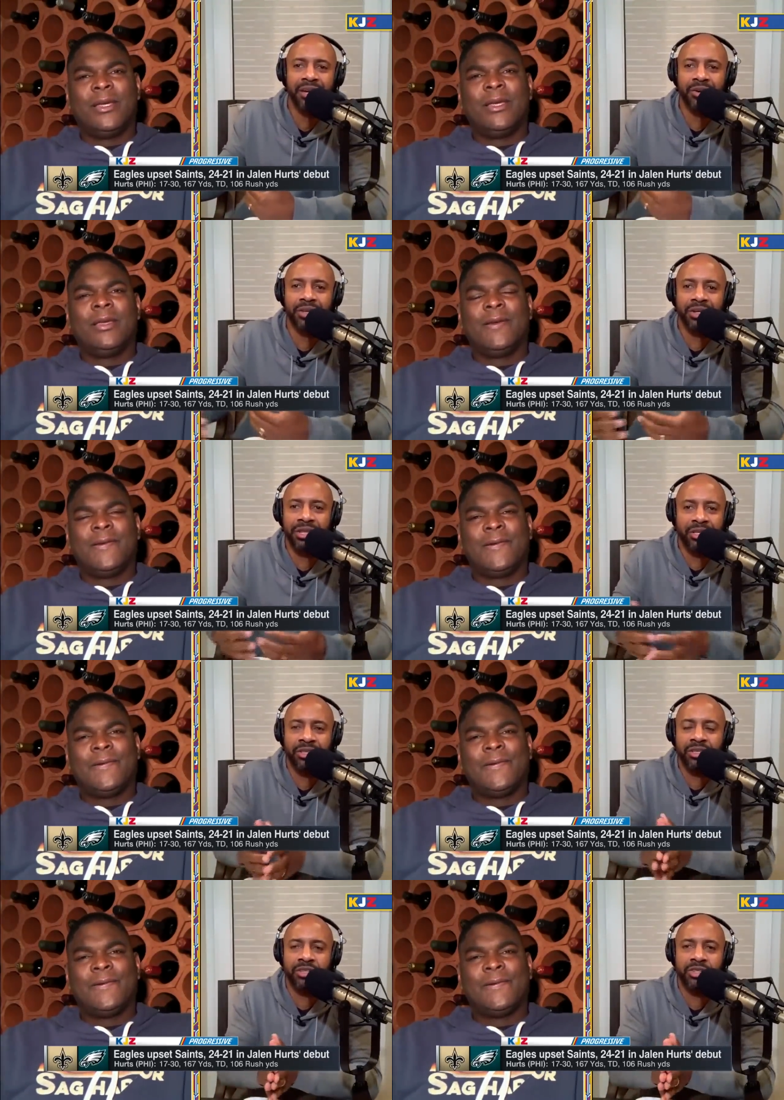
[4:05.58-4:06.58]
Speaker 1: you know, the
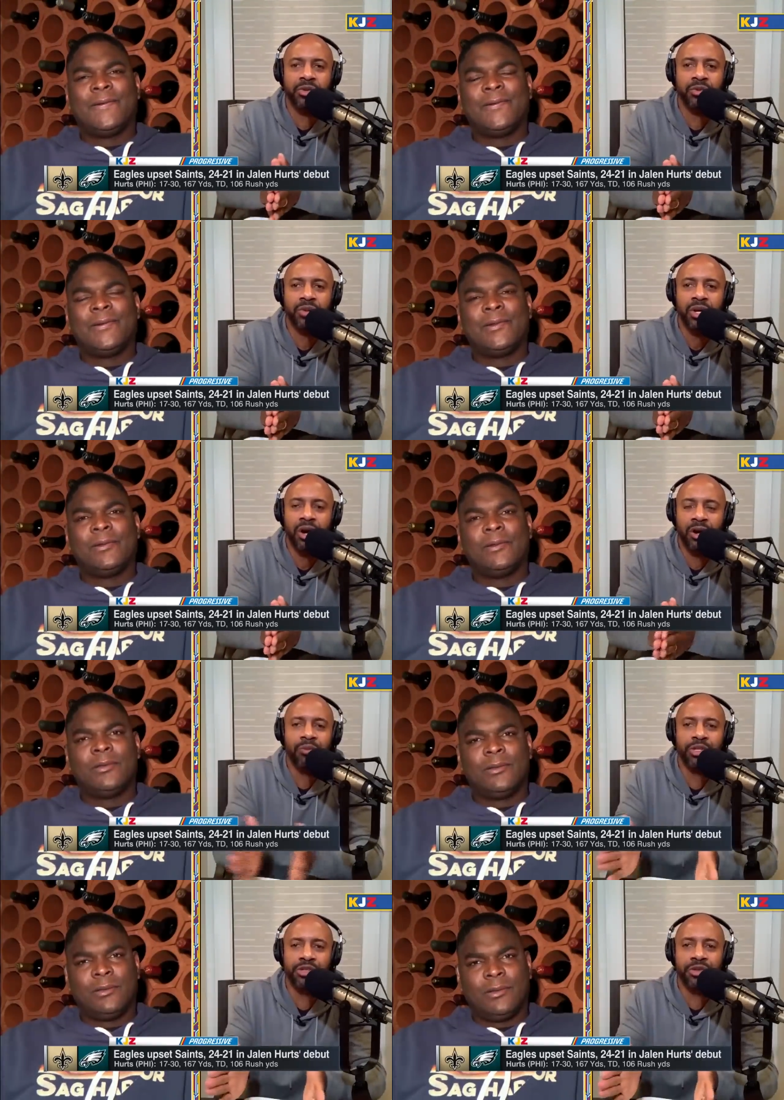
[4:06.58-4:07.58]
the two
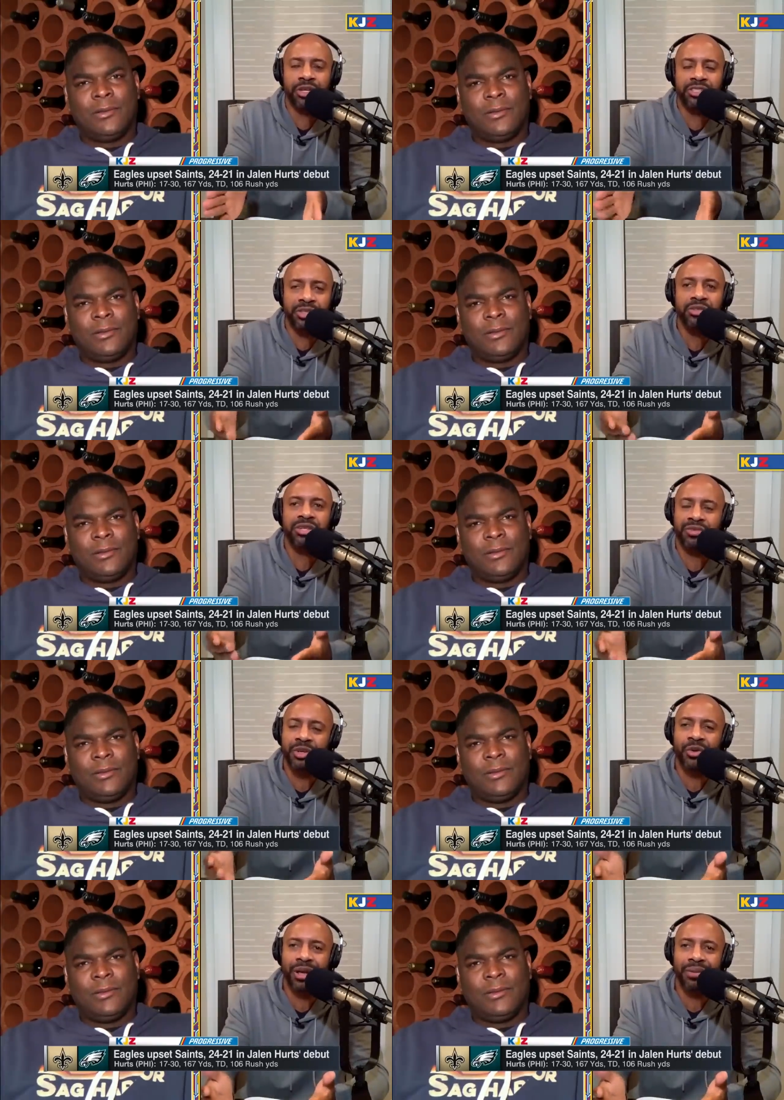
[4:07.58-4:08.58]
aren't mutually exclusive.
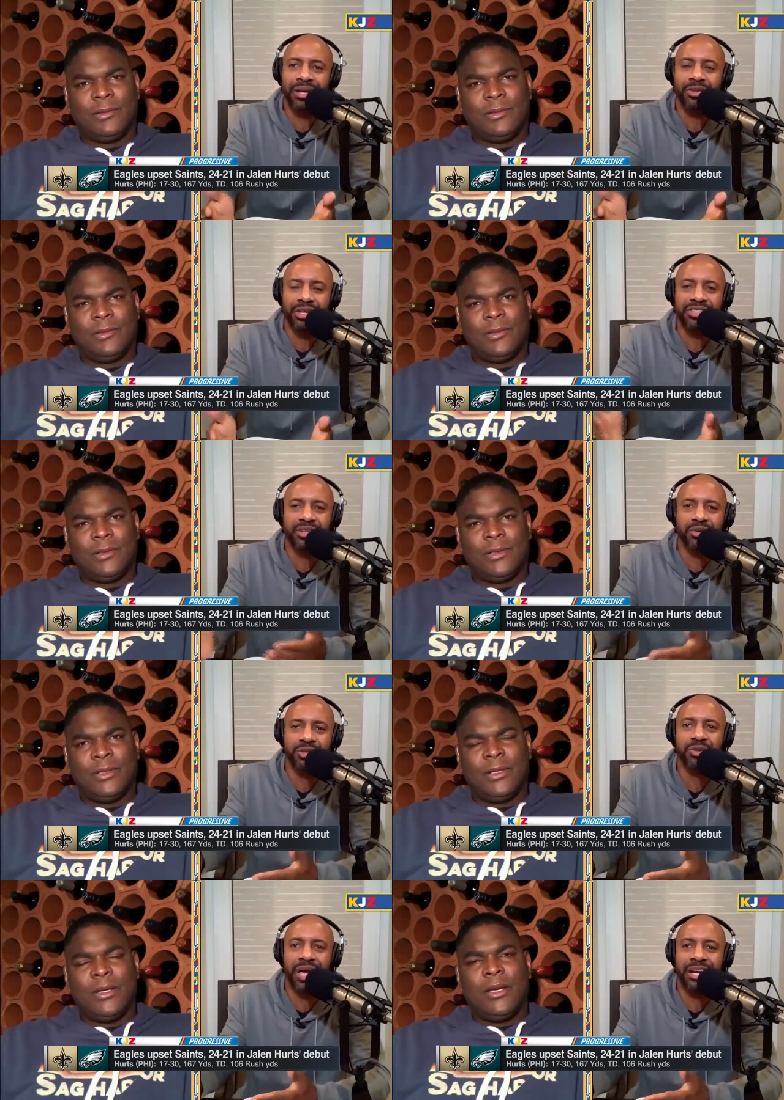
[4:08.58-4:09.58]
You know what I mean? You can still
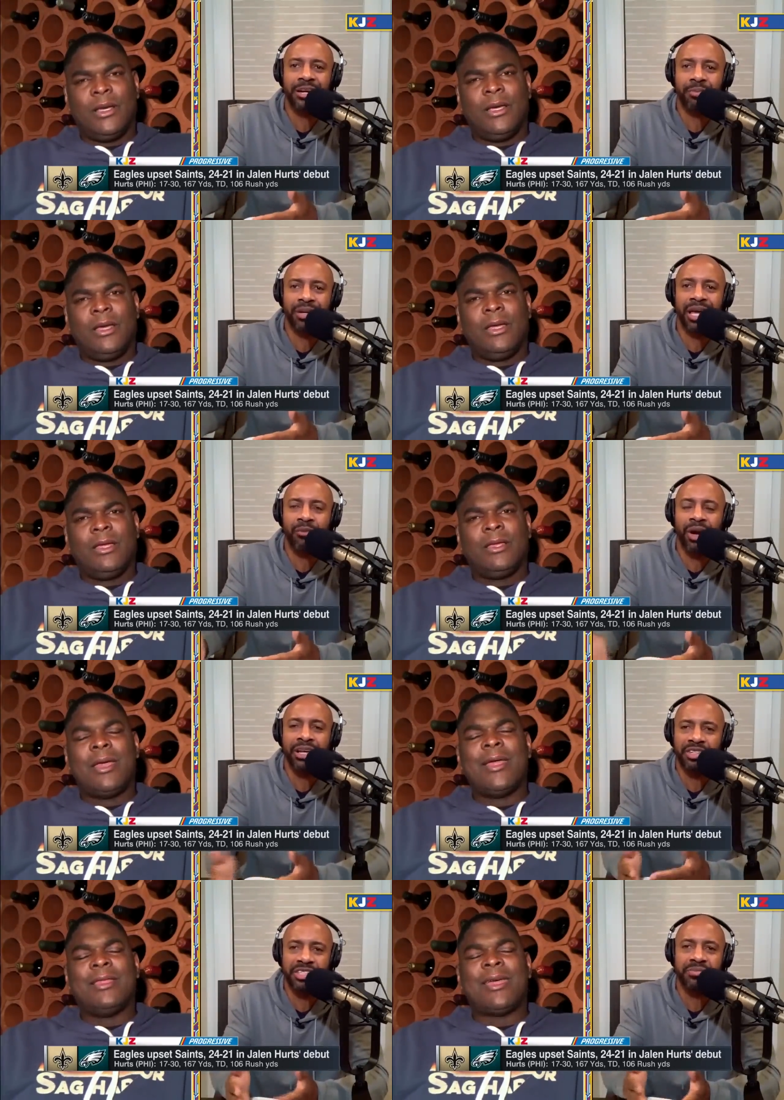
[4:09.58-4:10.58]
do that in a polite way.
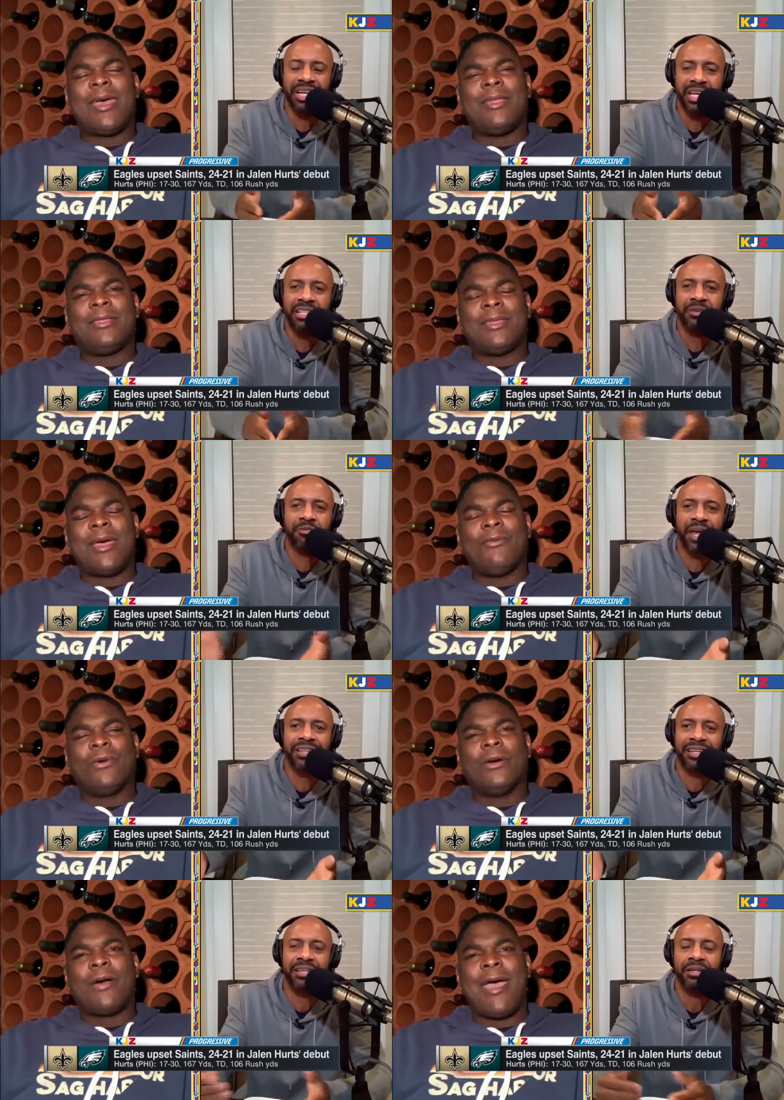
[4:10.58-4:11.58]
That, just seems that, like he That
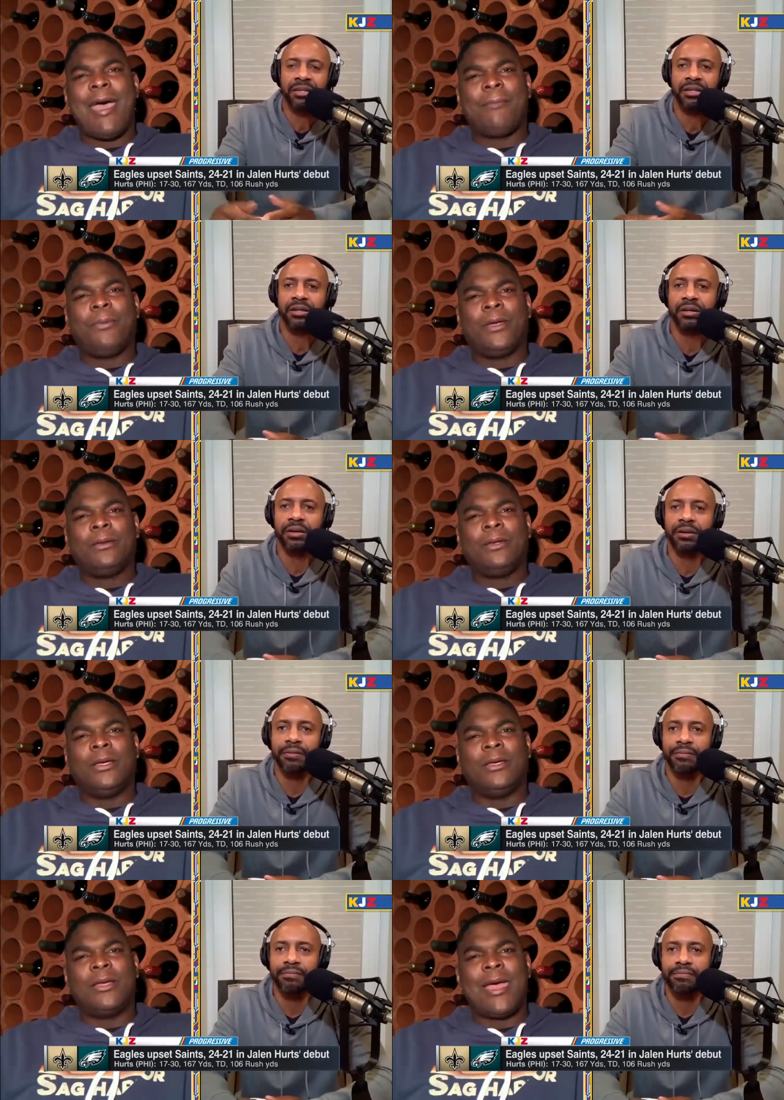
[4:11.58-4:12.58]
Speaker 2: will happen.
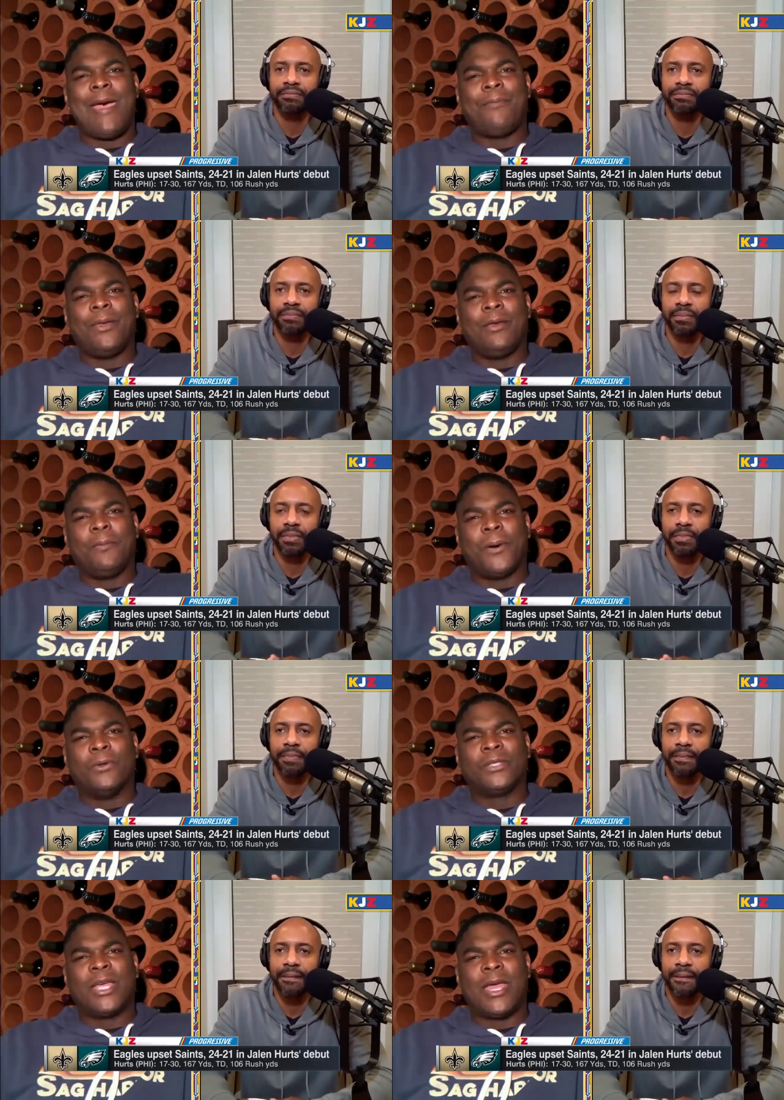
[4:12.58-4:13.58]
It didn't happen in the
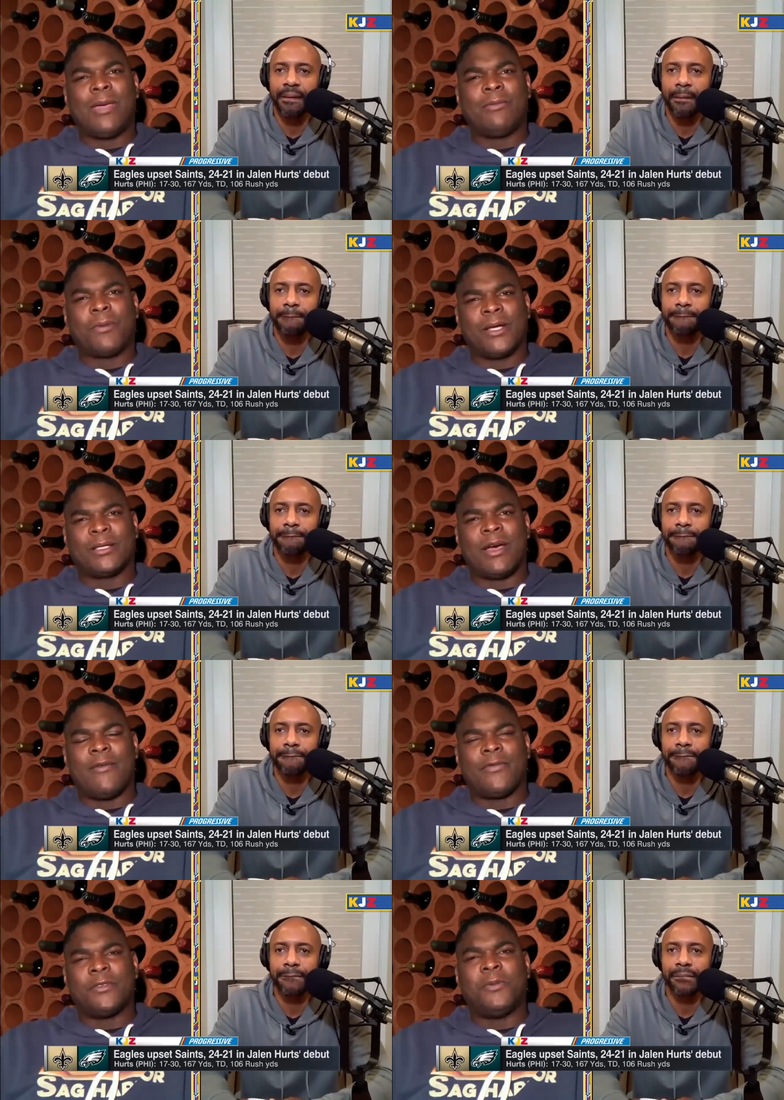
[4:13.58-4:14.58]
post game press
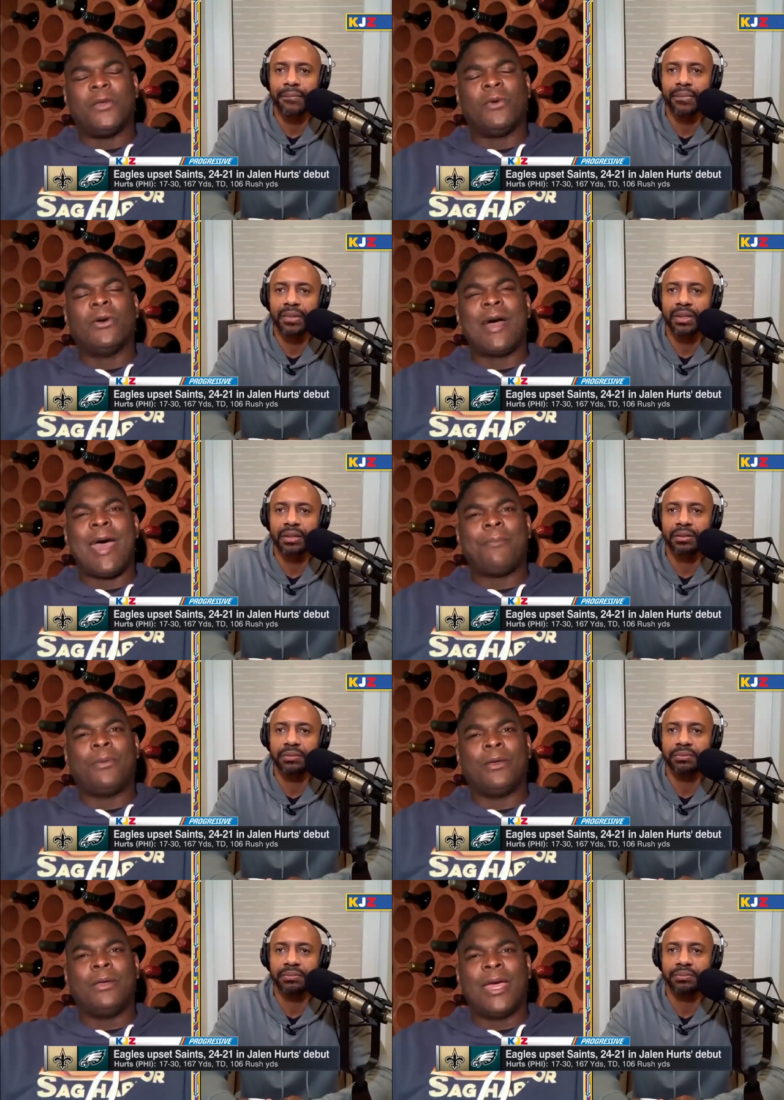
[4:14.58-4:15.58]
conference, but it will
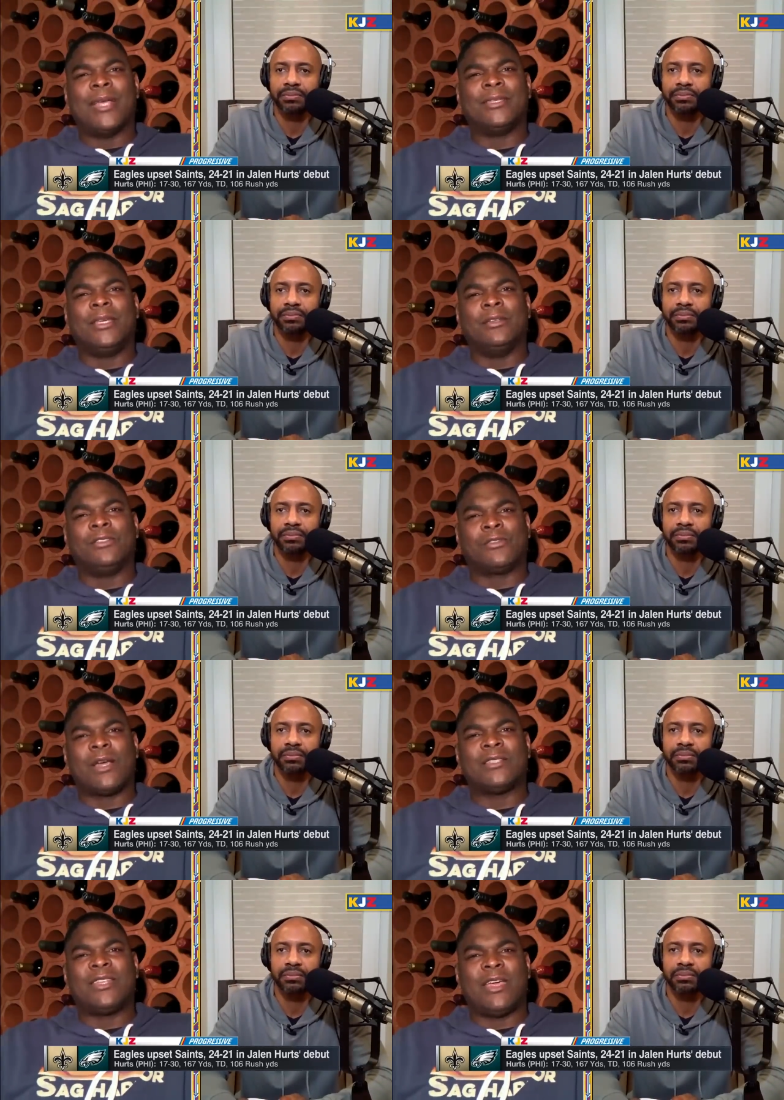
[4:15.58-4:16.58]
happen as he addressed